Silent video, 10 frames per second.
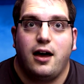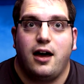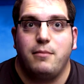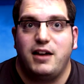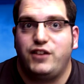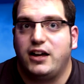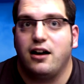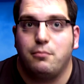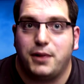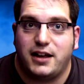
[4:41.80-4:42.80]
If you
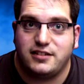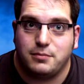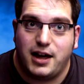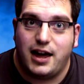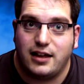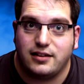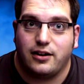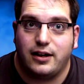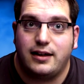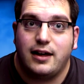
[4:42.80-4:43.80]
can't place them at head
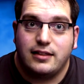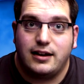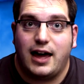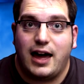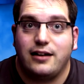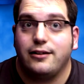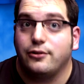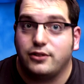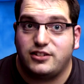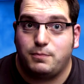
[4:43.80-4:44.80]
height, then
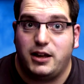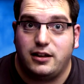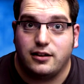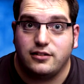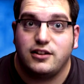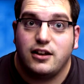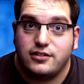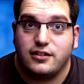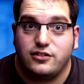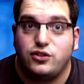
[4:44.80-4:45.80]
angle the speakers
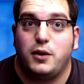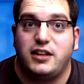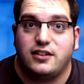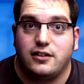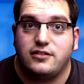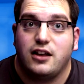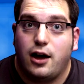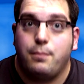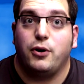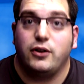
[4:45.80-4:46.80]
so the tweeters
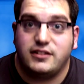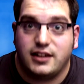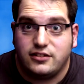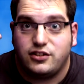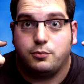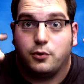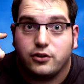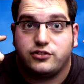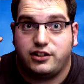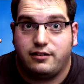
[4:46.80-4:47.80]
are pointing
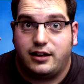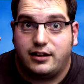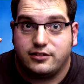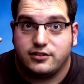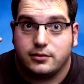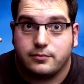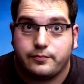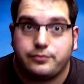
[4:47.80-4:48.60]
towards your ears.